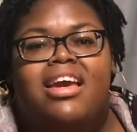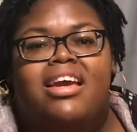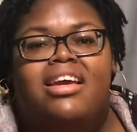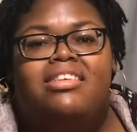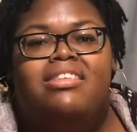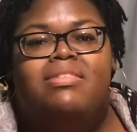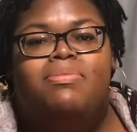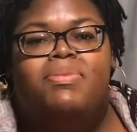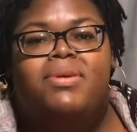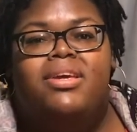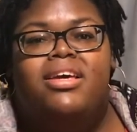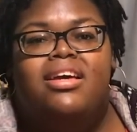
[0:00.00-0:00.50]

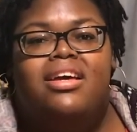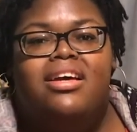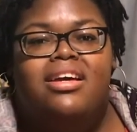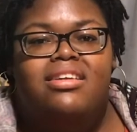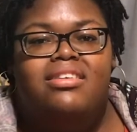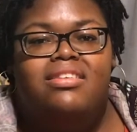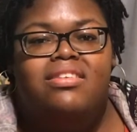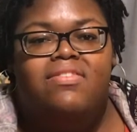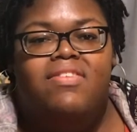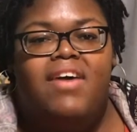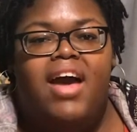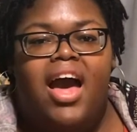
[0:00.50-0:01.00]
It's
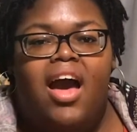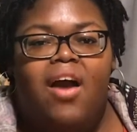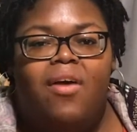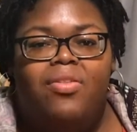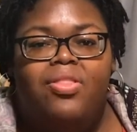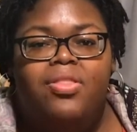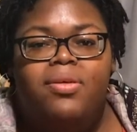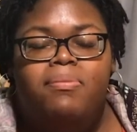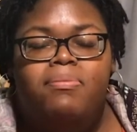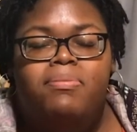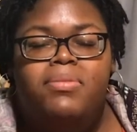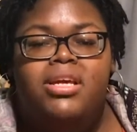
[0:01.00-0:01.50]
because of how
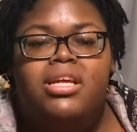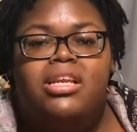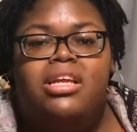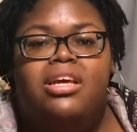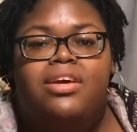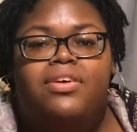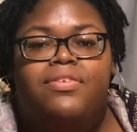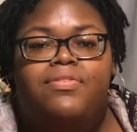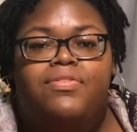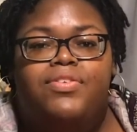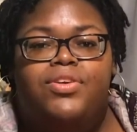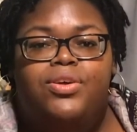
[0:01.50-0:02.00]
the
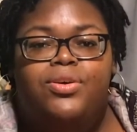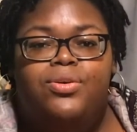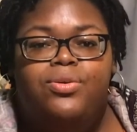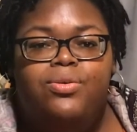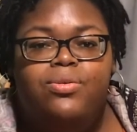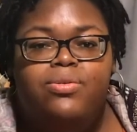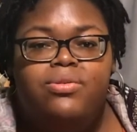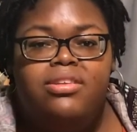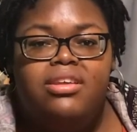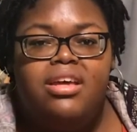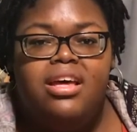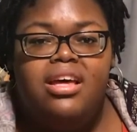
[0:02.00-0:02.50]
media
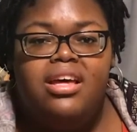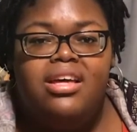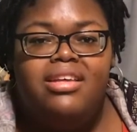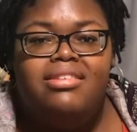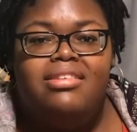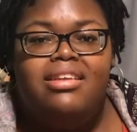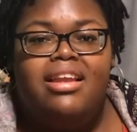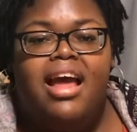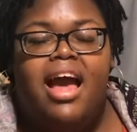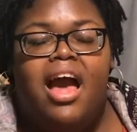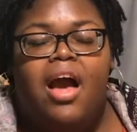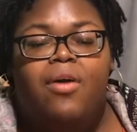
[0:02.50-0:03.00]
views
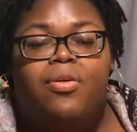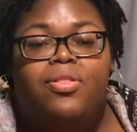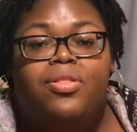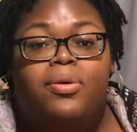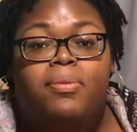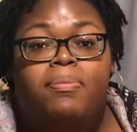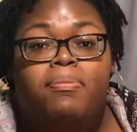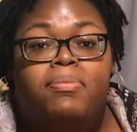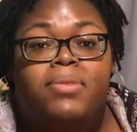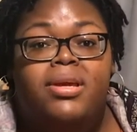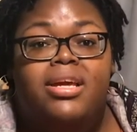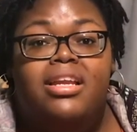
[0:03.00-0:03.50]
us and how
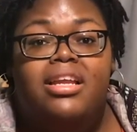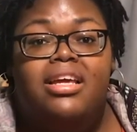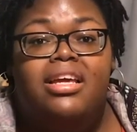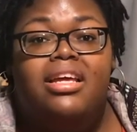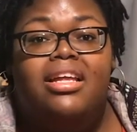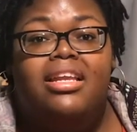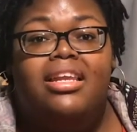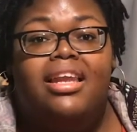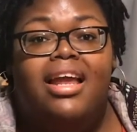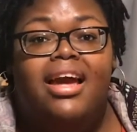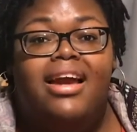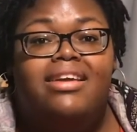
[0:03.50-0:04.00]
the
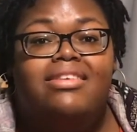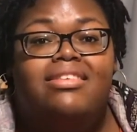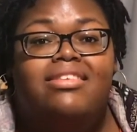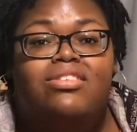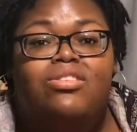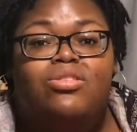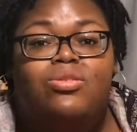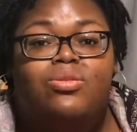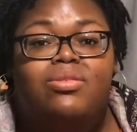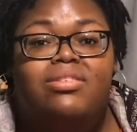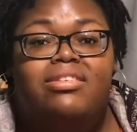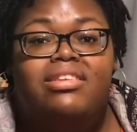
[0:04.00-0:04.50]
media
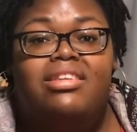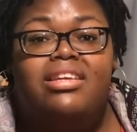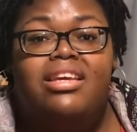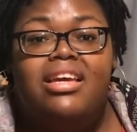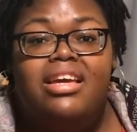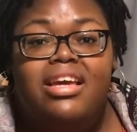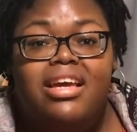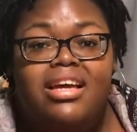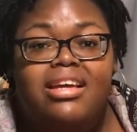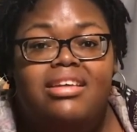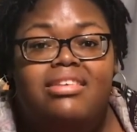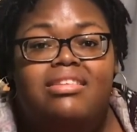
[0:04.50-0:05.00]
likes to
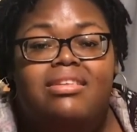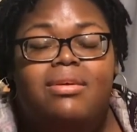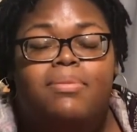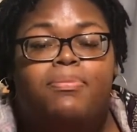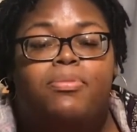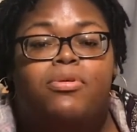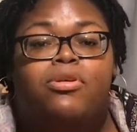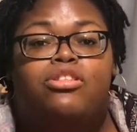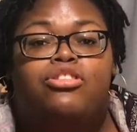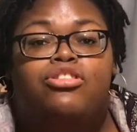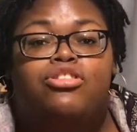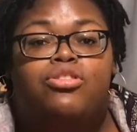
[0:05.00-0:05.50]
see us
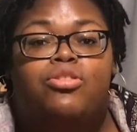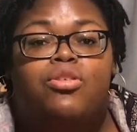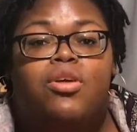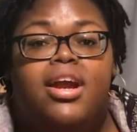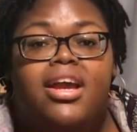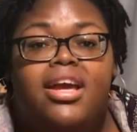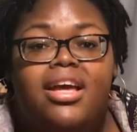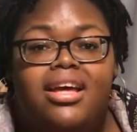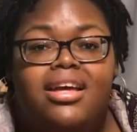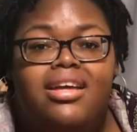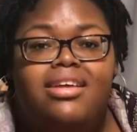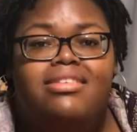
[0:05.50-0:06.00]
and
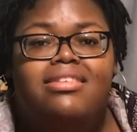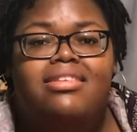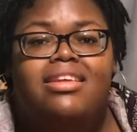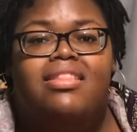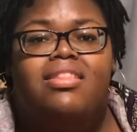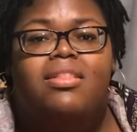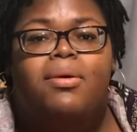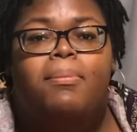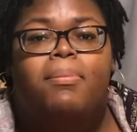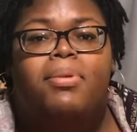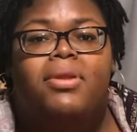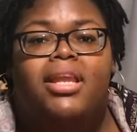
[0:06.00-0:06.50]
portray us
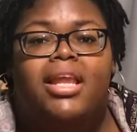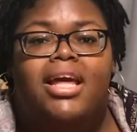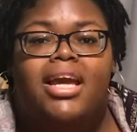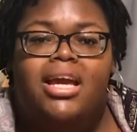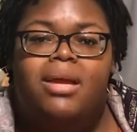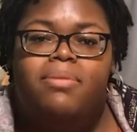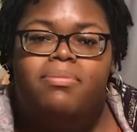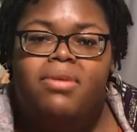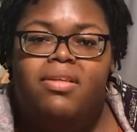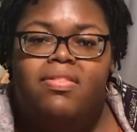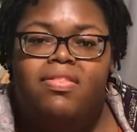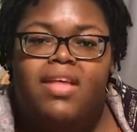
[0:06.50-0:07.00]
and the
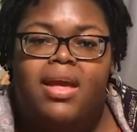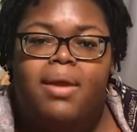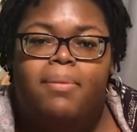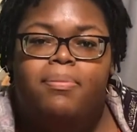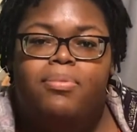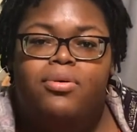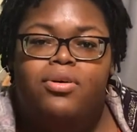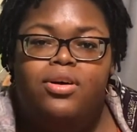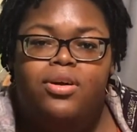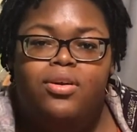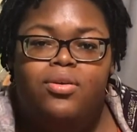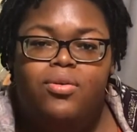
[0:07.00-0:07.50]
blame that they
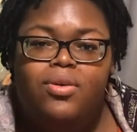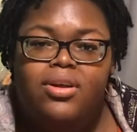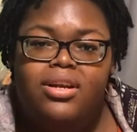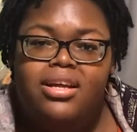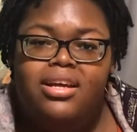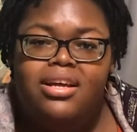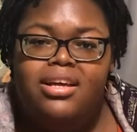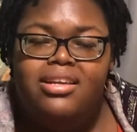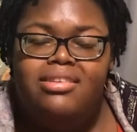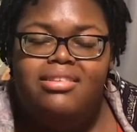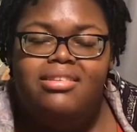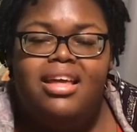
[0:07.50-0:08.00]
put on
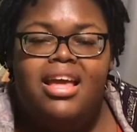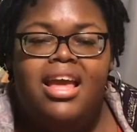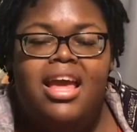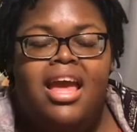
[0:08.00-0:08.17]
us.